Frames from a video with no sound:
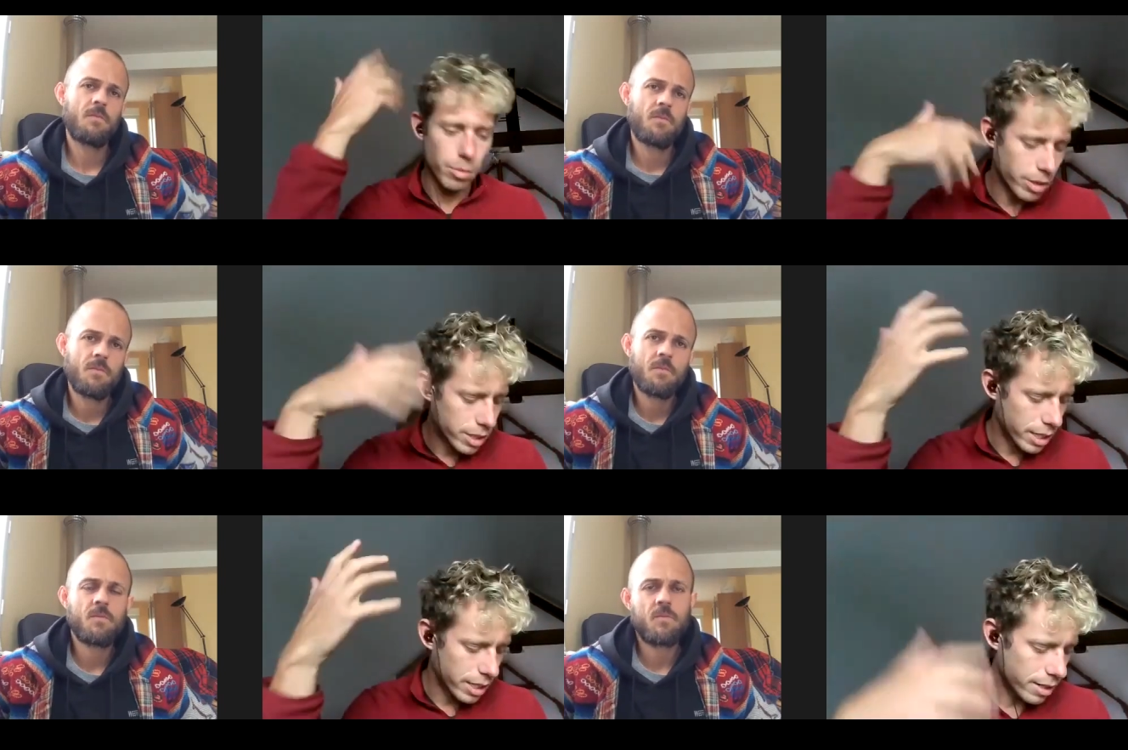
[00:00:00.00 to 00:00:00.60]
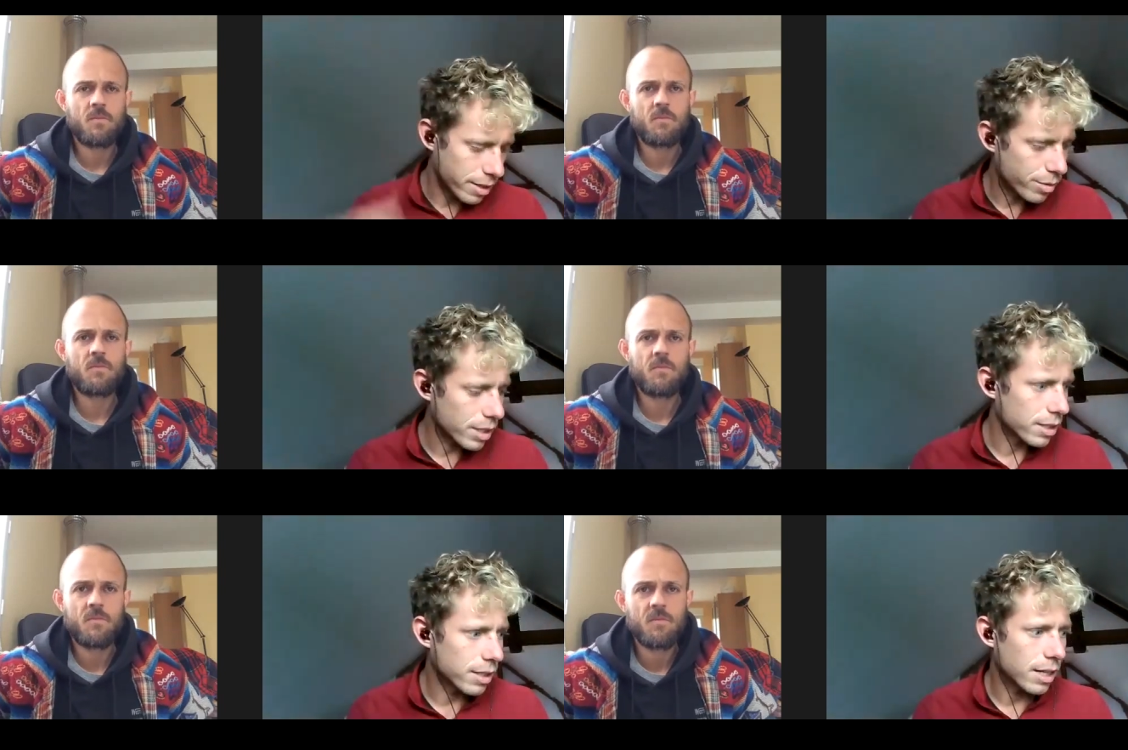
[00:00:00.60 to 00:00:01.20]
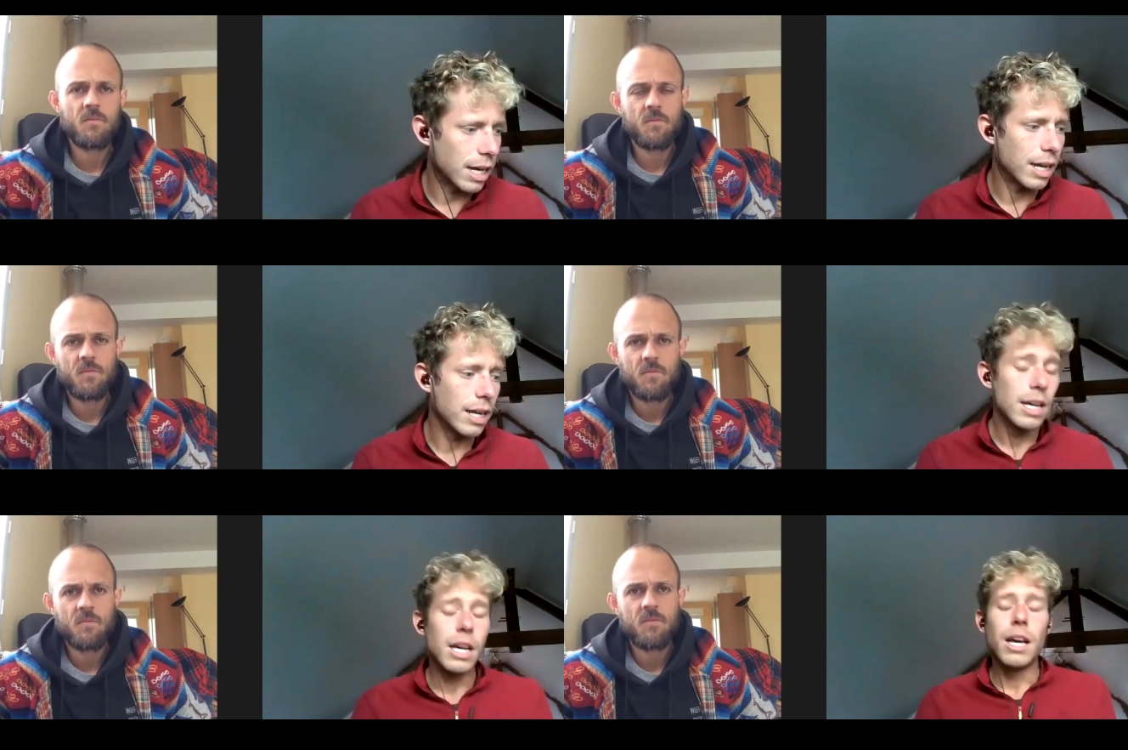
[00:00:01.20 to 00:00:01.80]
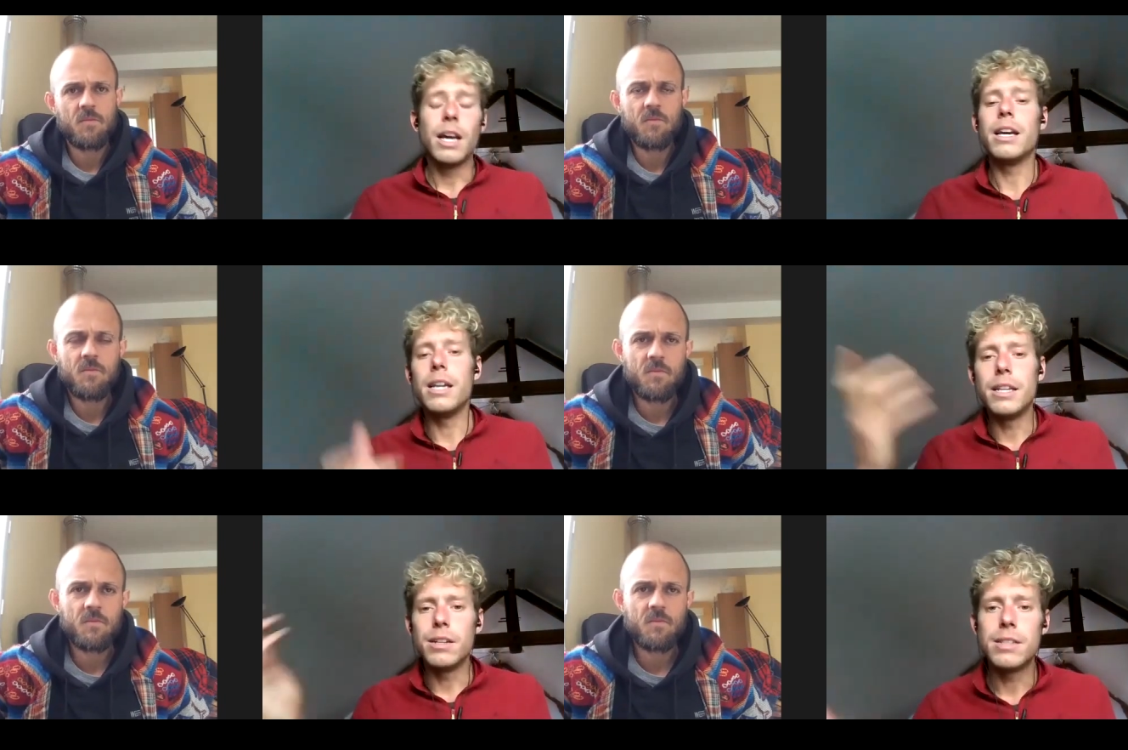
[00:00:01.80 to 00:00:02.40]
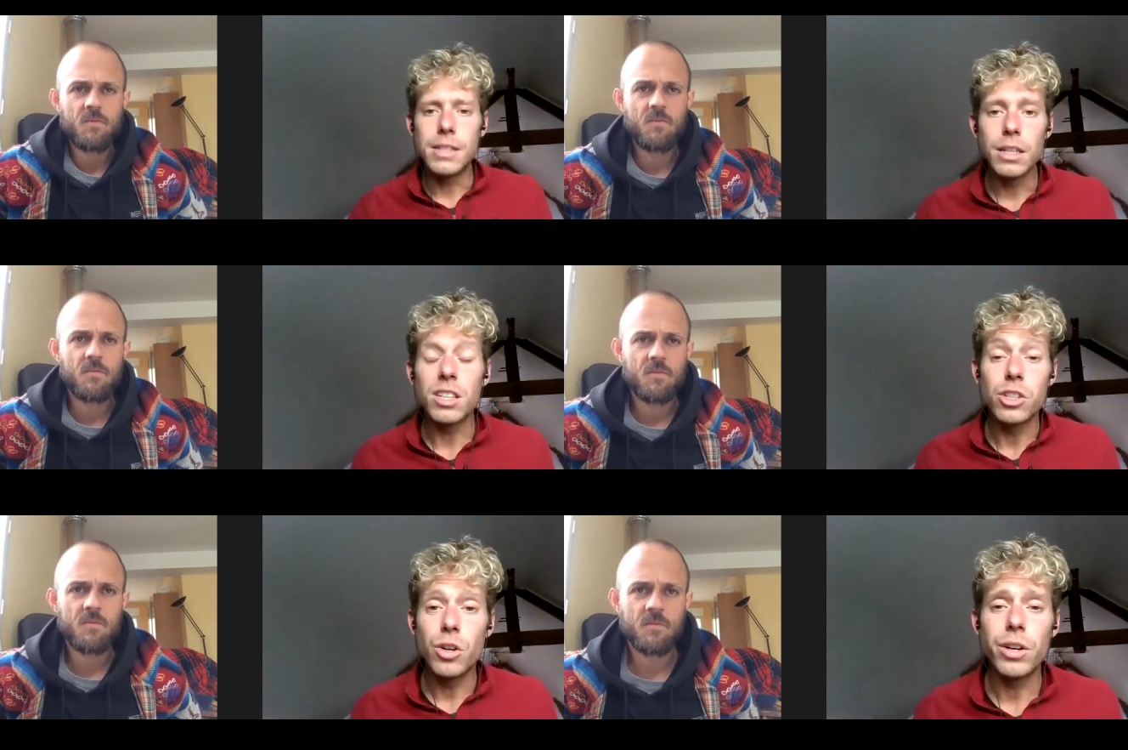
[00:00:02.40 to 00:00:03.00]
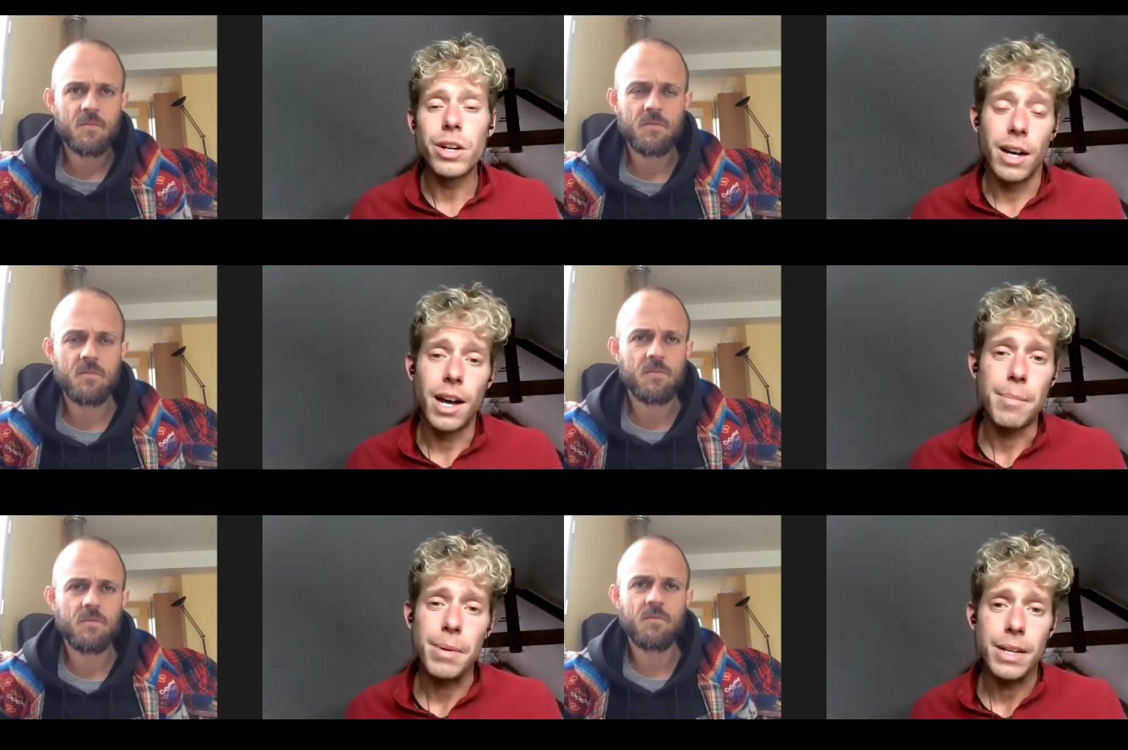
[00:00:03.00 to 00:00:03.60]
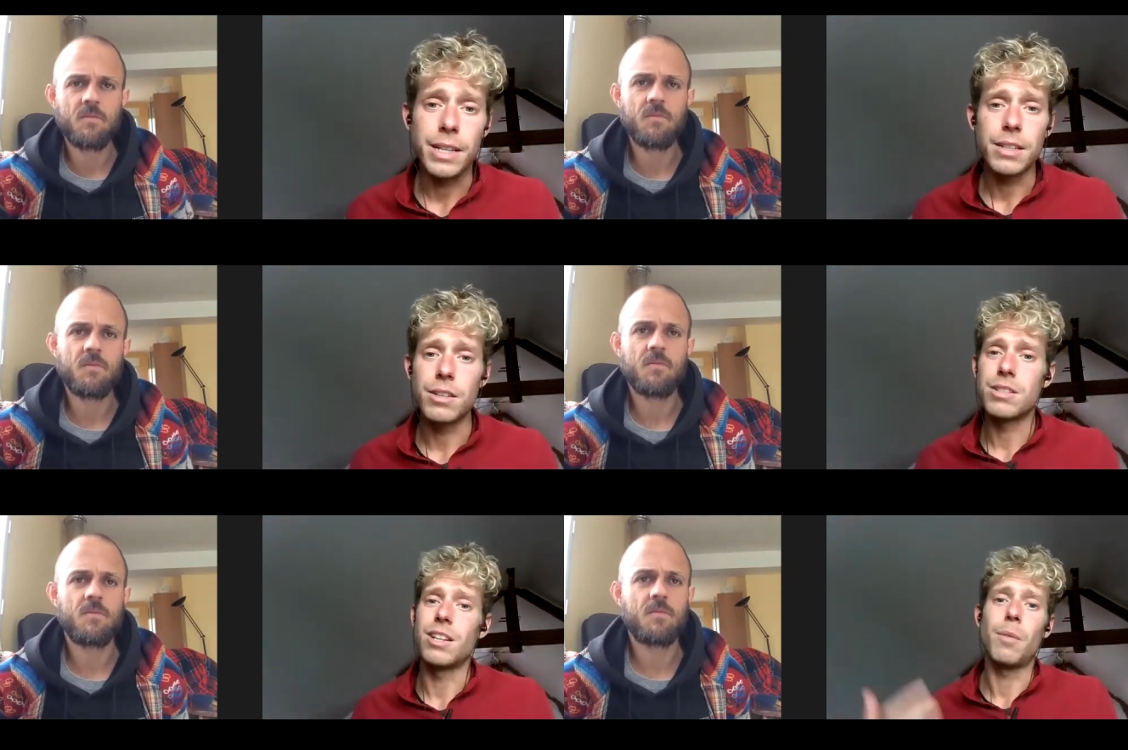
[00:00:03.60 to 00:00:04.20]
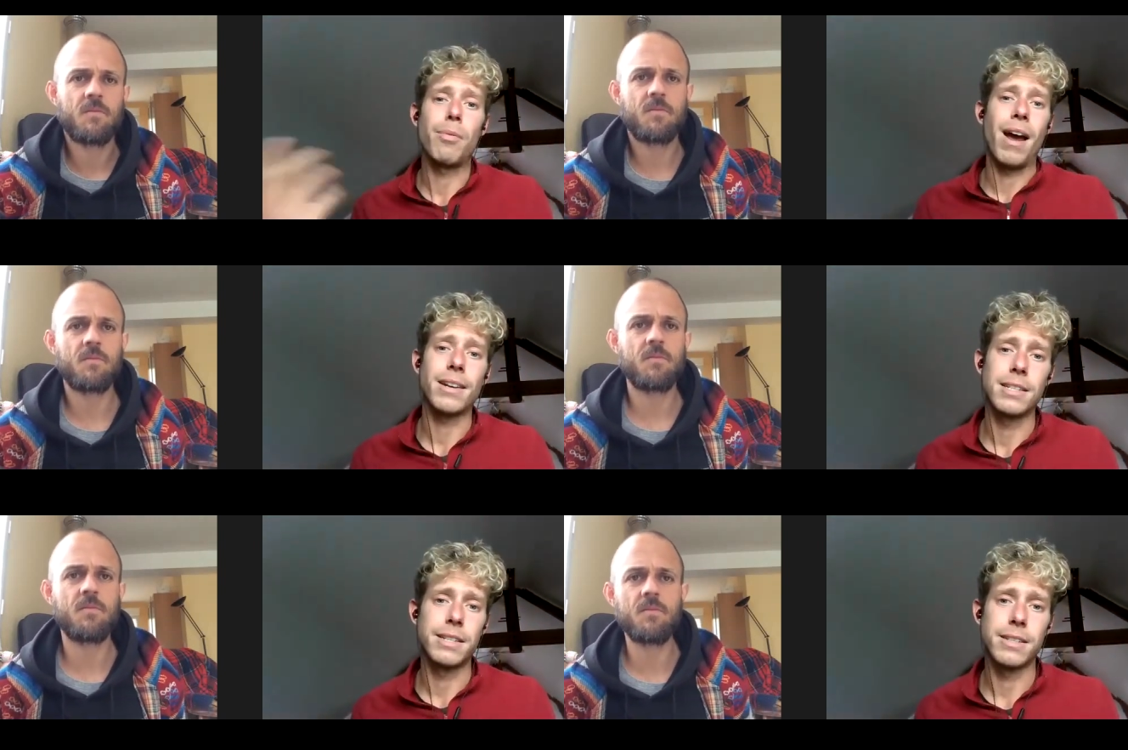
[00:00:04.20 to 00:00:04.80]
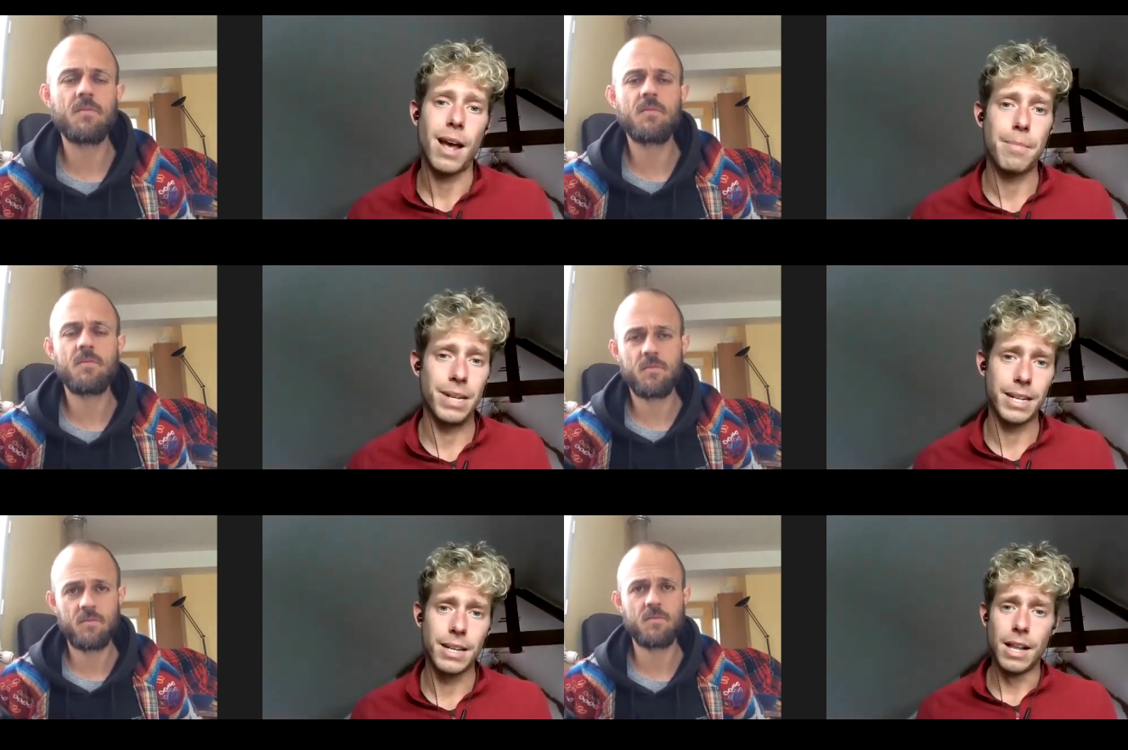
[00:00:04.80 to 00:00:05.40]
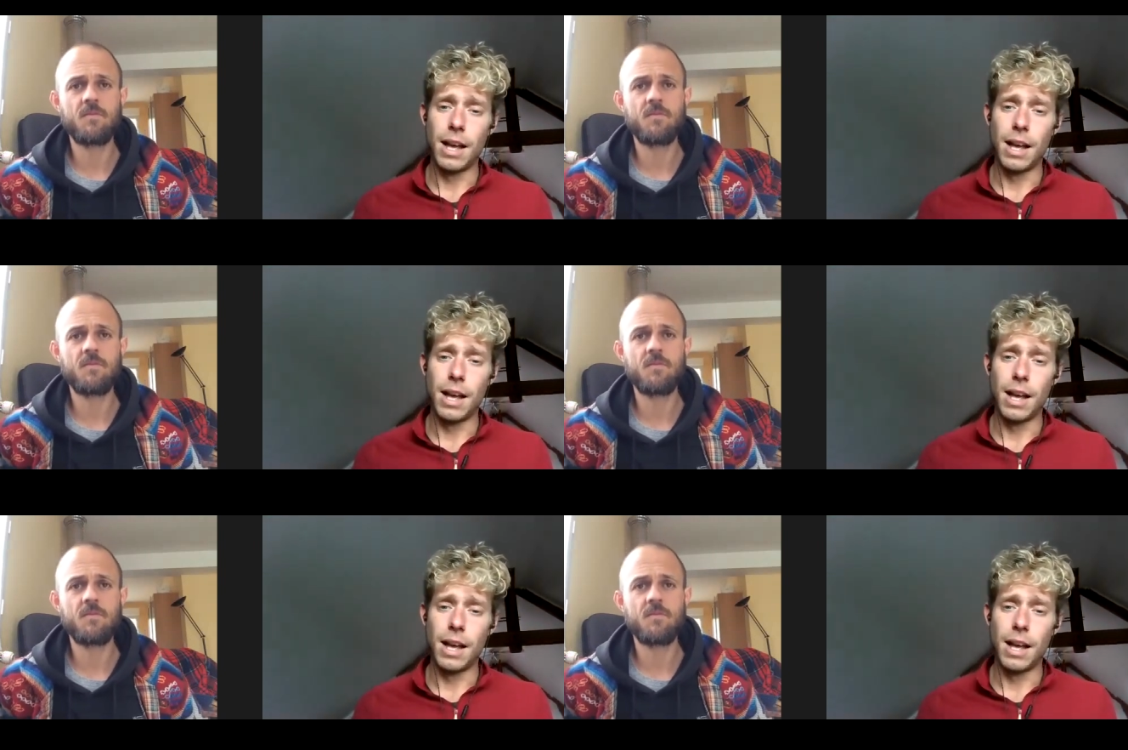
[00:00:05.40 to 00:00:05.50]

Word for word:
Speaker 1: nobody here really, I, it, there's still yoga happening, there's still practices happening,